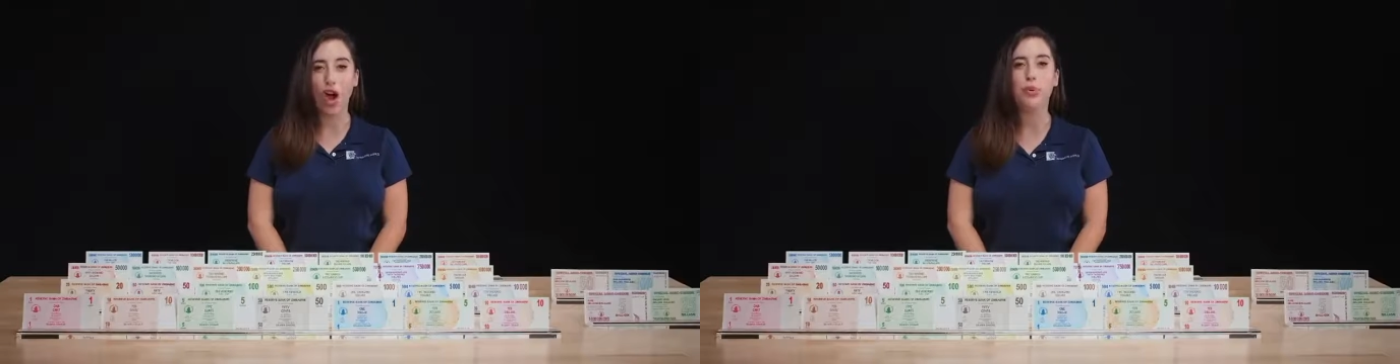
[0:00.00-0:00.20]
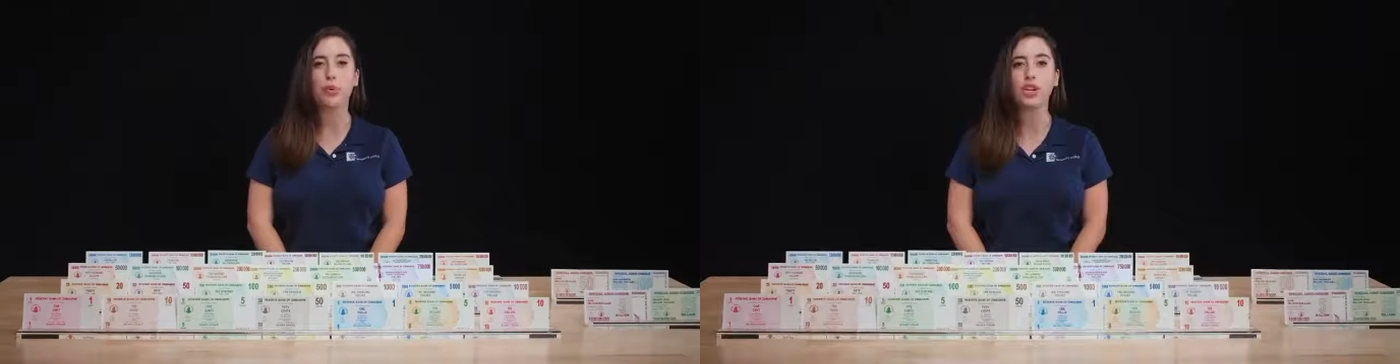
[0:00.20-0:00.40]

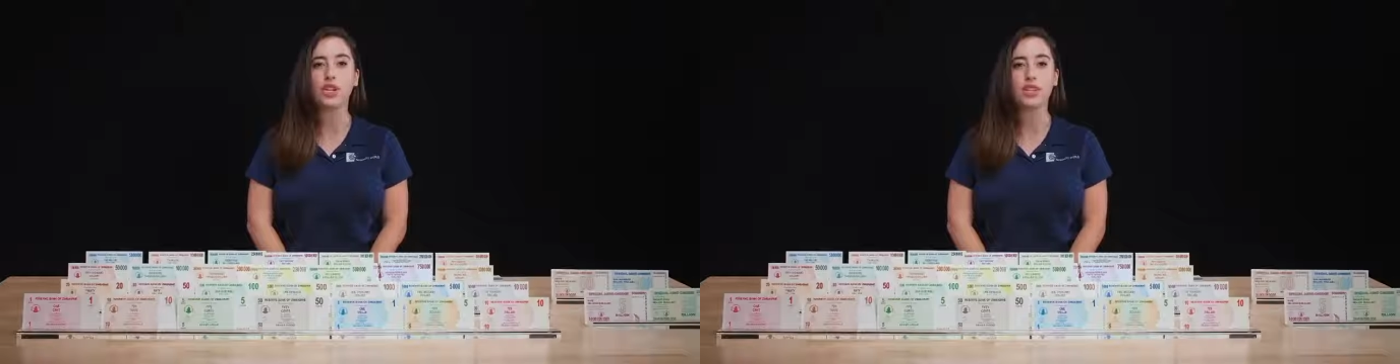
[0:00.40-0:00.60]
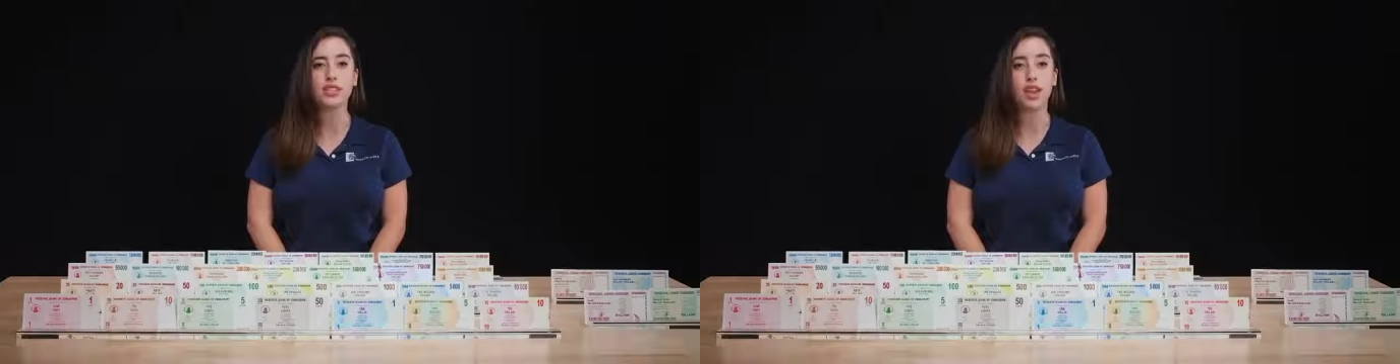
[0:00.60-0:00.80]

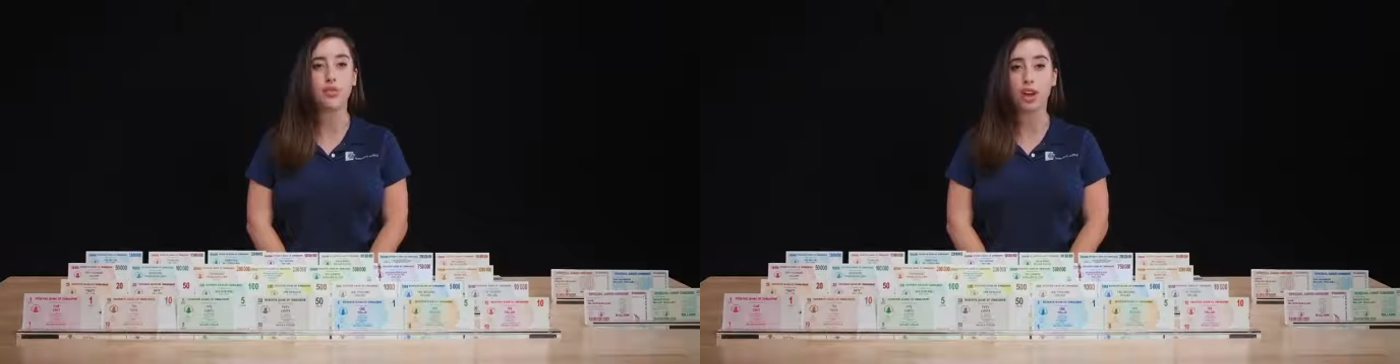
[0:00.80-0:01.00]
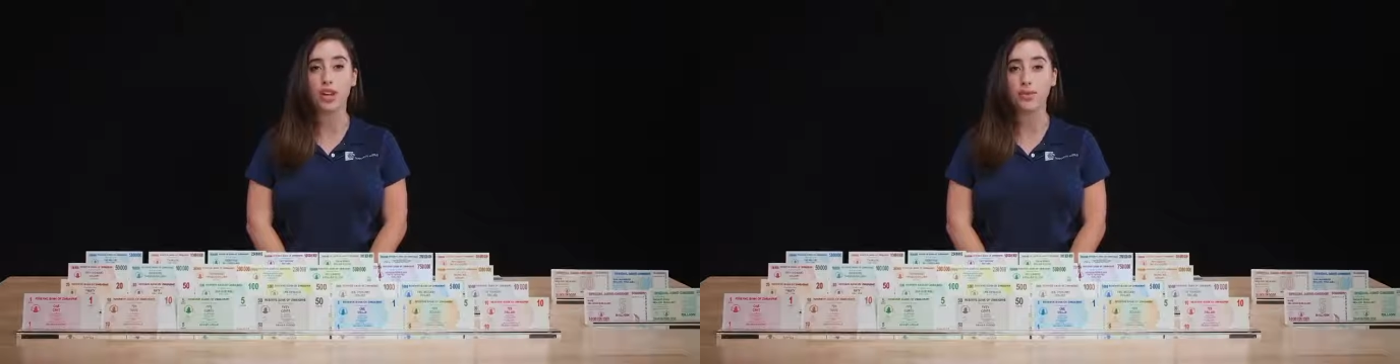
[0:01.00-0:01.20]
Operation
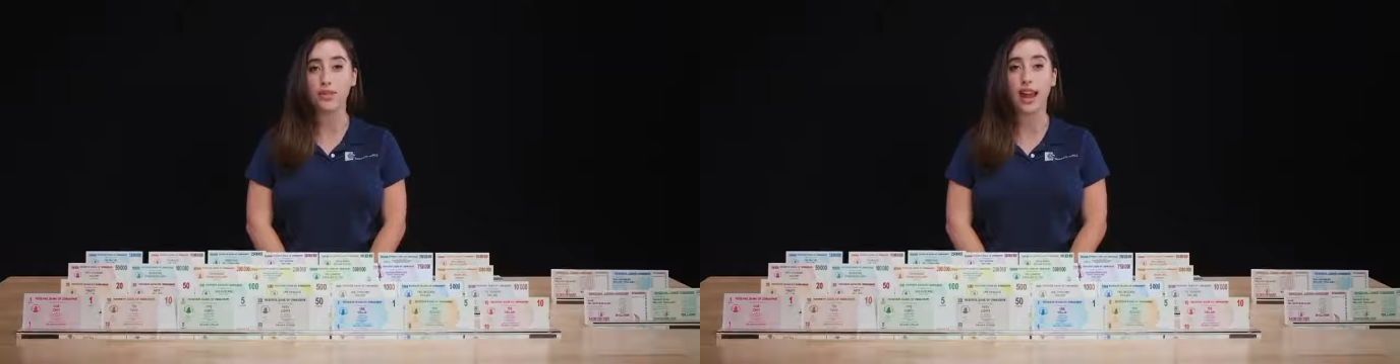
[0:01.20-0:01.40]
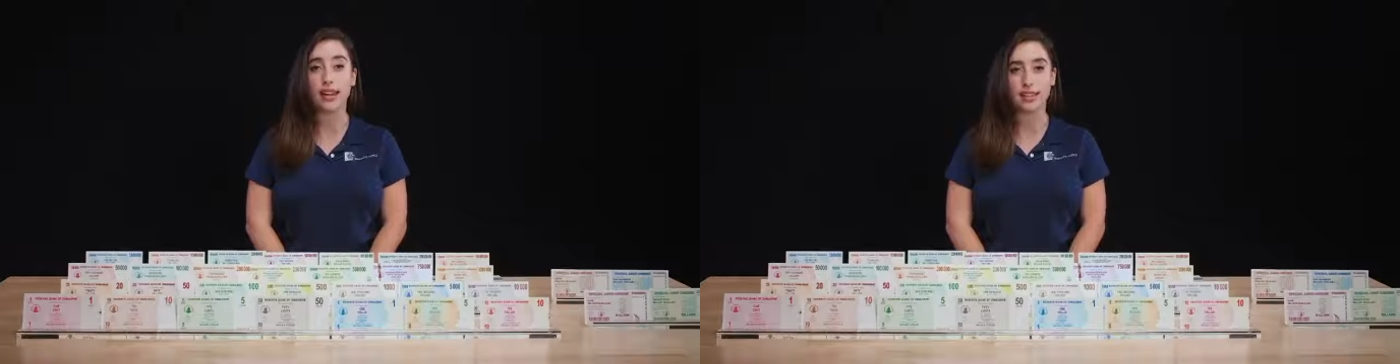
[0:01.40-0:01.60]
Sunrise
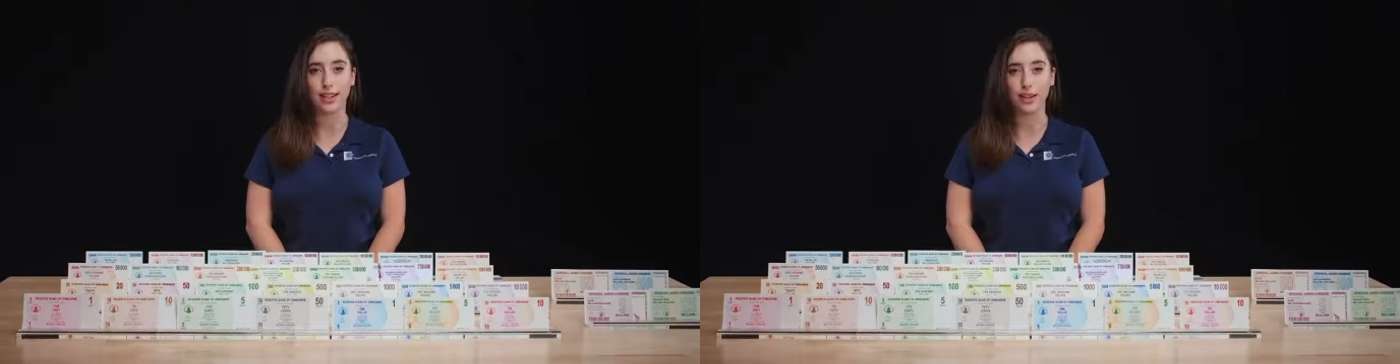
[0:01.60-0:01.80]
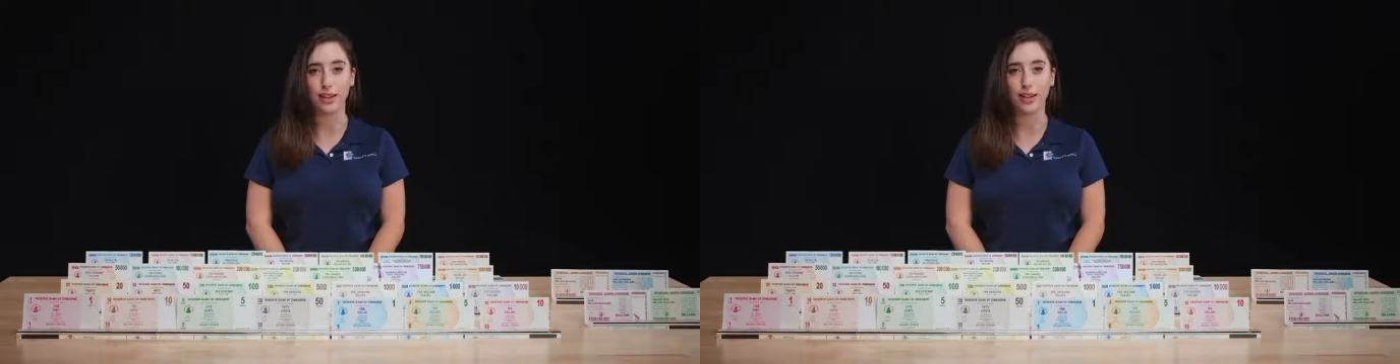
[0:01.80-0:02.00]
was
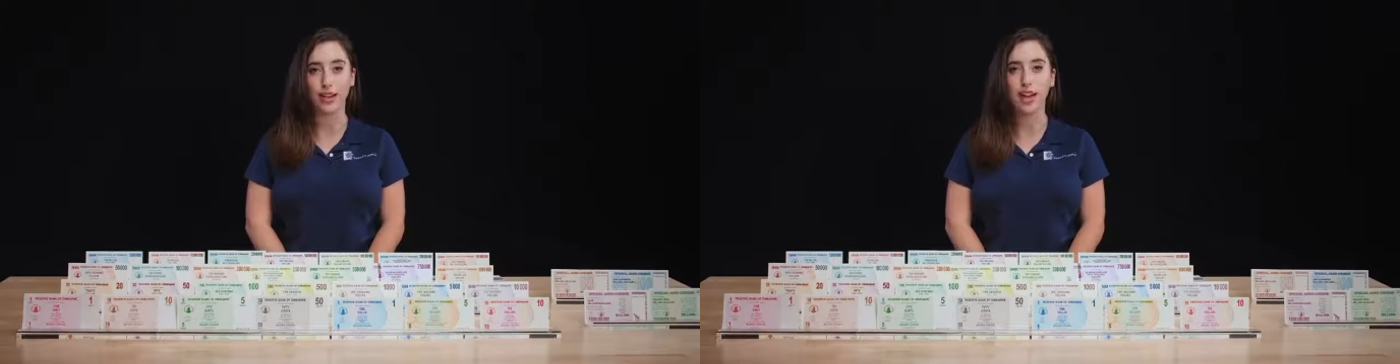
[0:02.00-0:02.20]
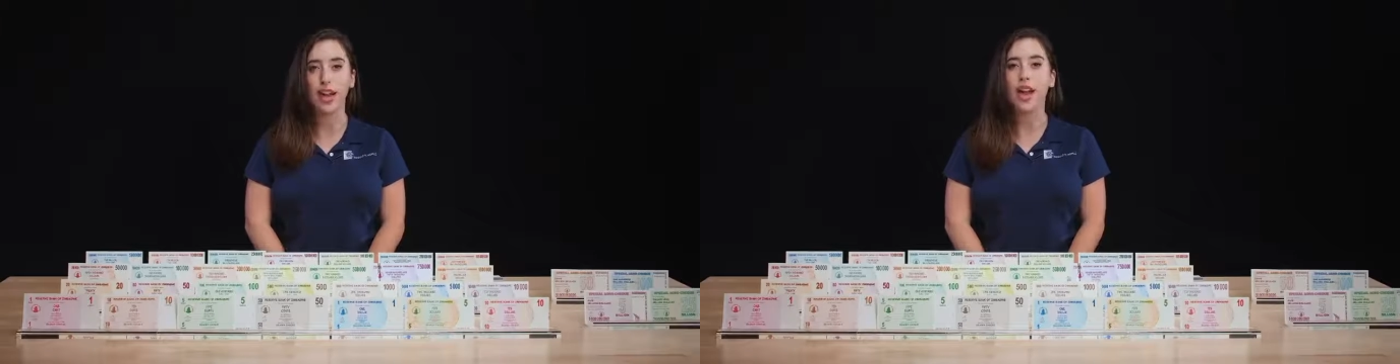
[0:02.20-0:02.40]
executed,